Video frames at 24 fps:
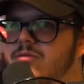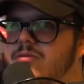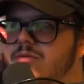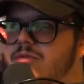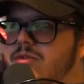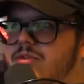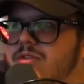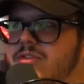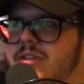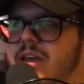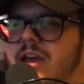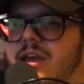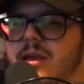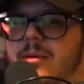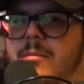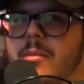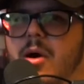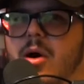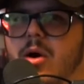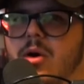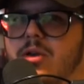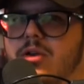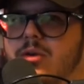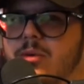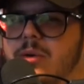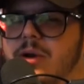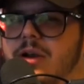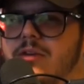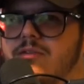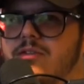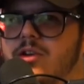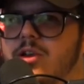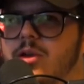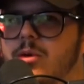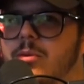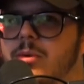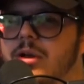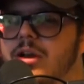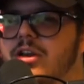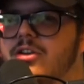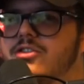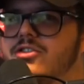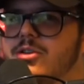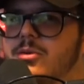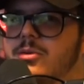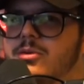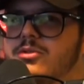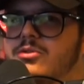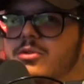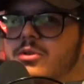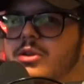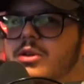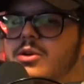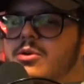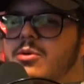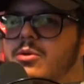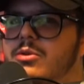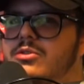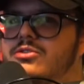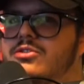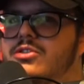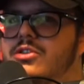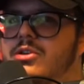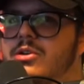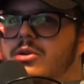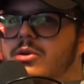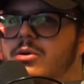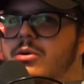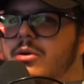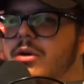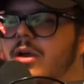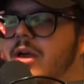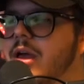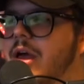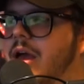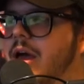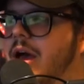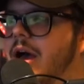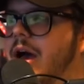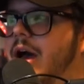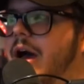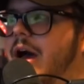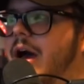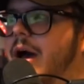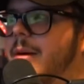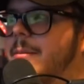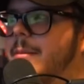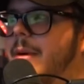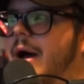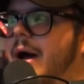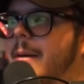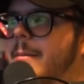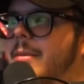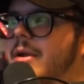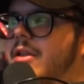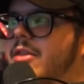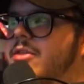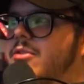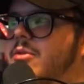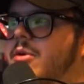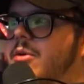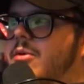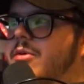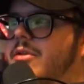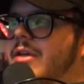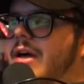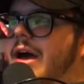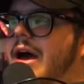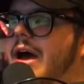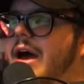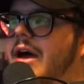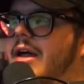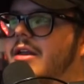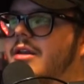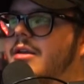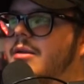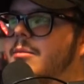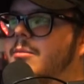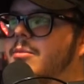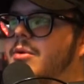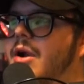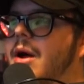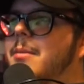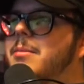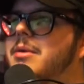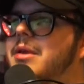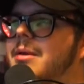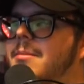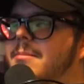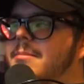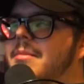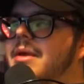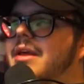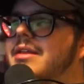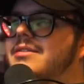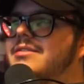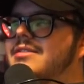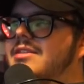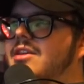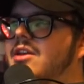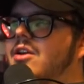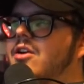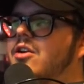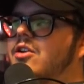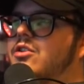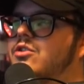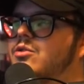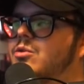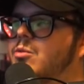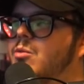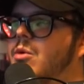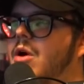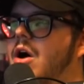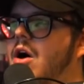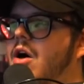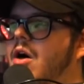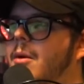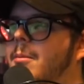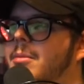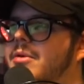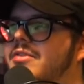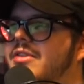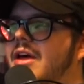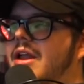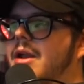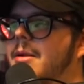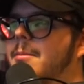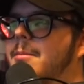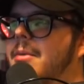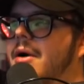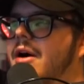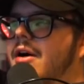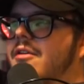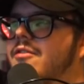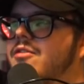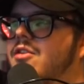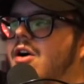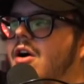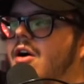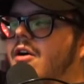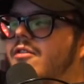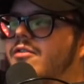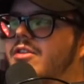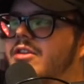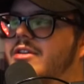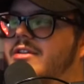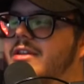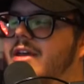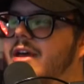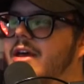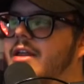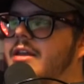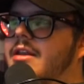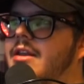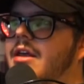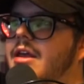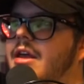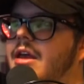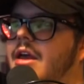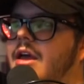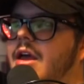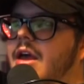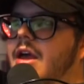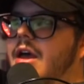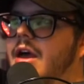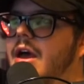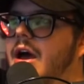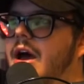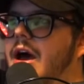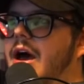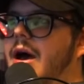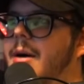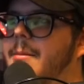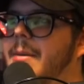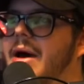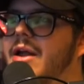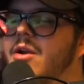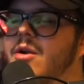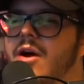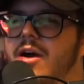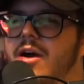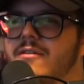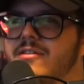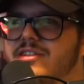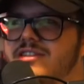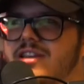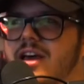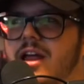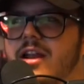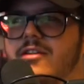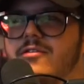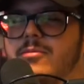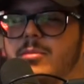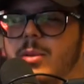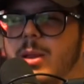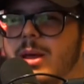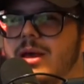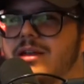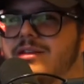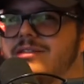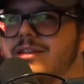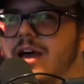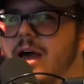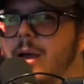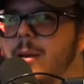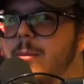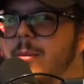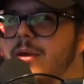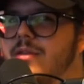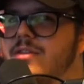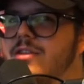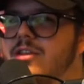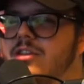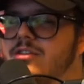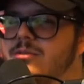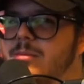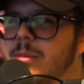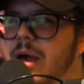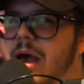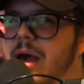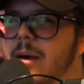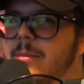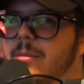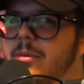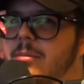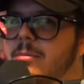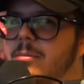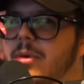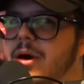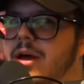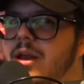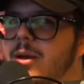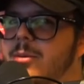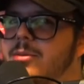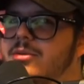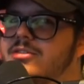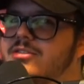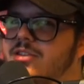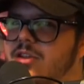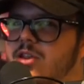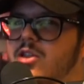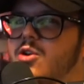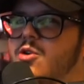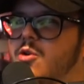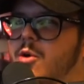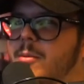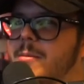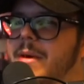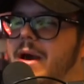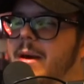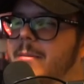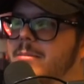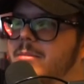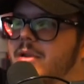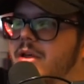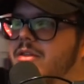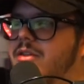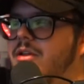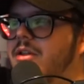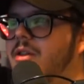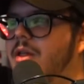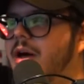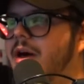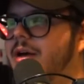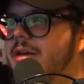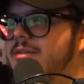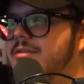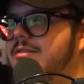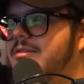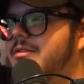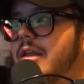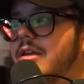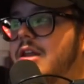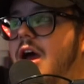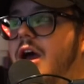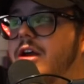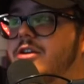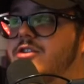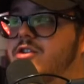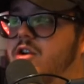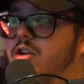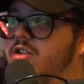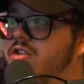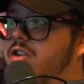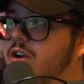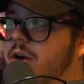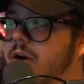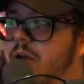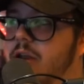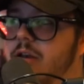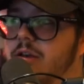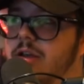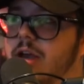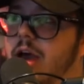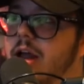second mode or whatever you went into was really cool too. I'm going to throw that probably in mid-tier as well. I'll put that above Call of the Dead. I don't have a ton of playing time in this map, but it was still a cool map nonetheless. Nocturne Tone, got